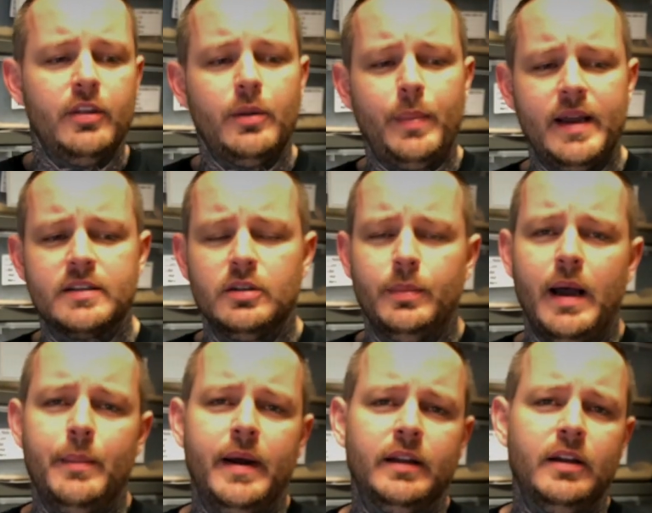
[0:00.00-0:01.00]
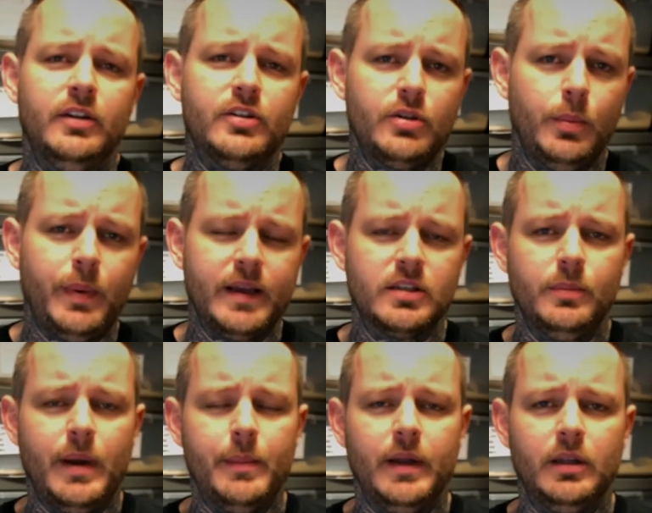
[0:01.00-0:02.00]
The Pastel Batman and the Super Pastel
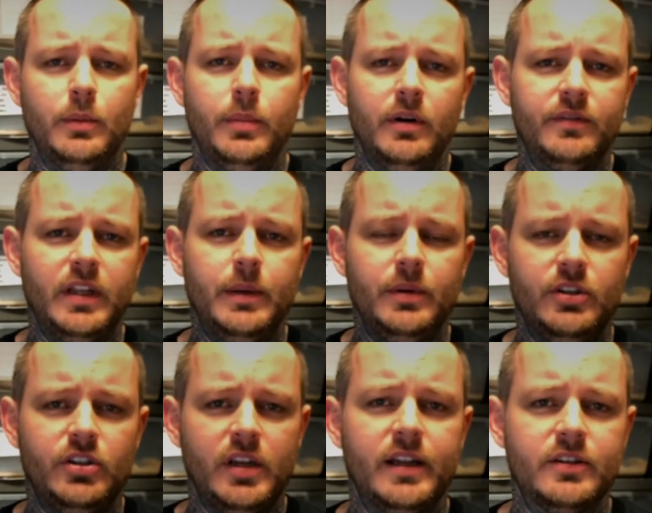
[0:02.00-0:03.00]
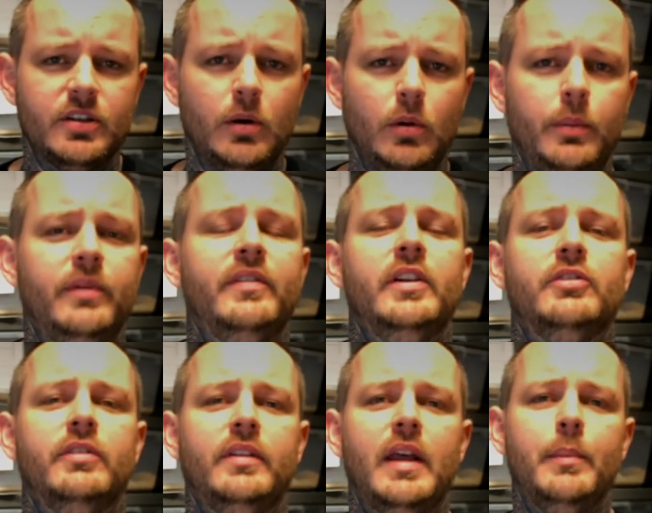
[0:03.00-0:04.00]
Batman are both deep in shed, so I won't be
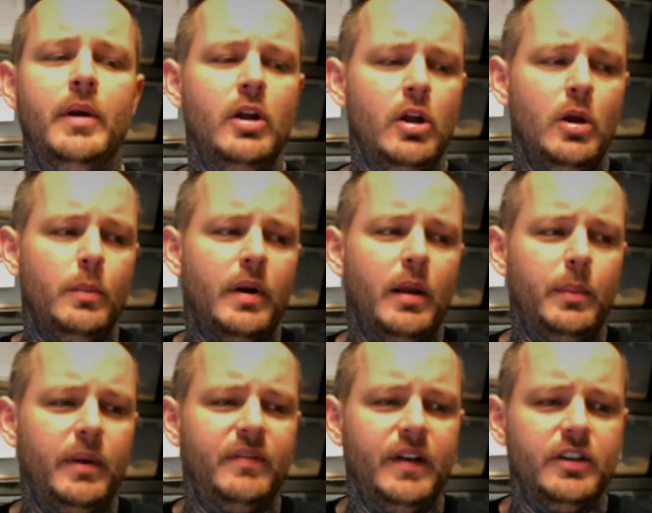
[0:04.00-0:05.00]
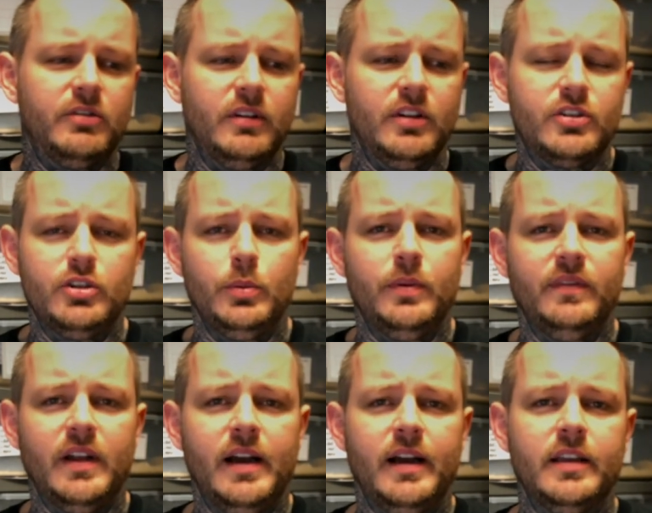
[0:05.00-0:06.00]
featuring them, but I'll be featuring the
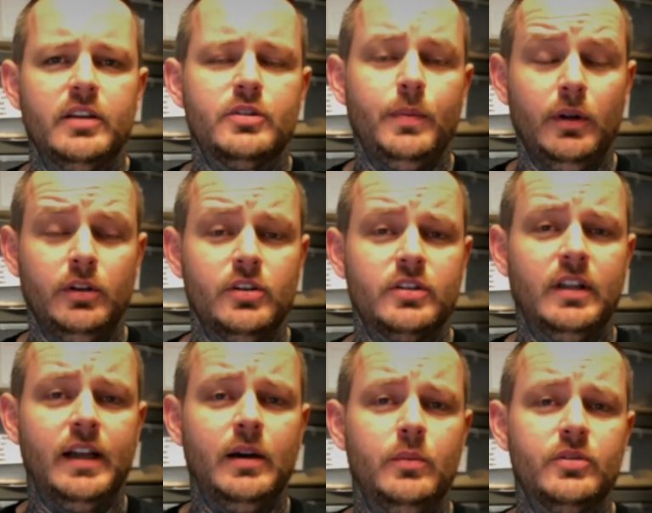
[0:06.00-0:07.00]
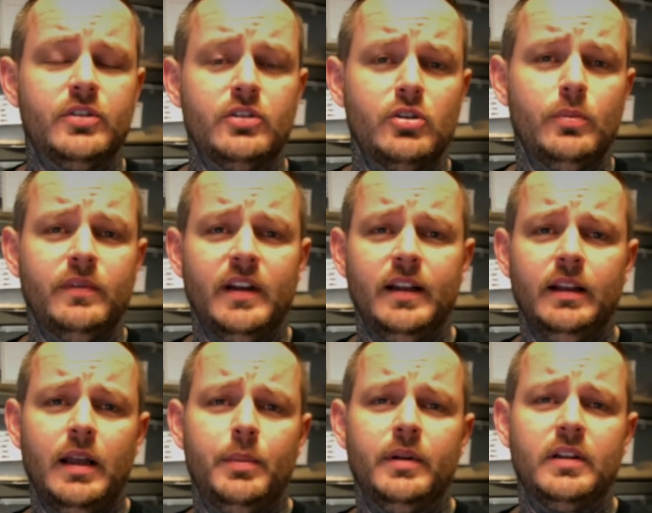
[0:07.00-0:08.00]
Superfly Spot Nose Clowns, the Superfly
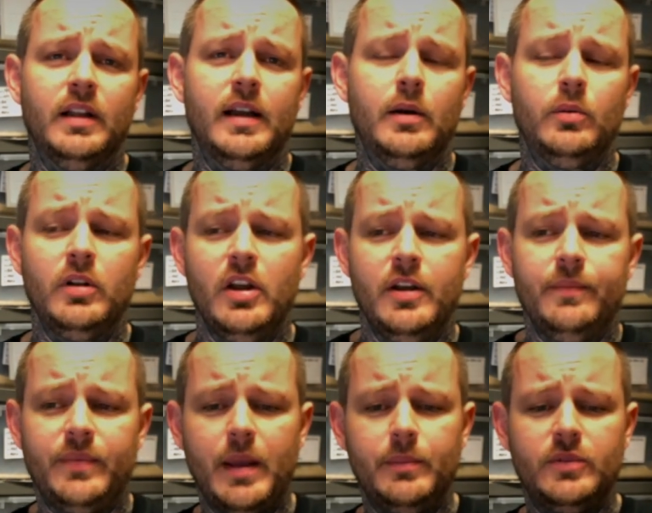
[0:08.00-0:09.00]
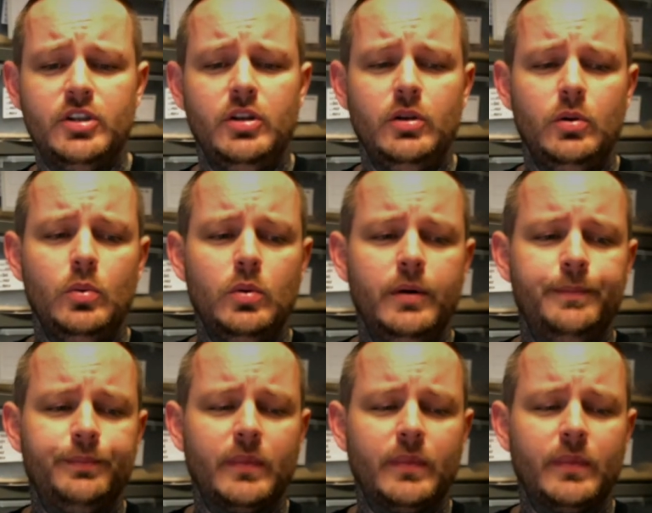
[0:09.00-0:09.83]
Leopard Clown, them two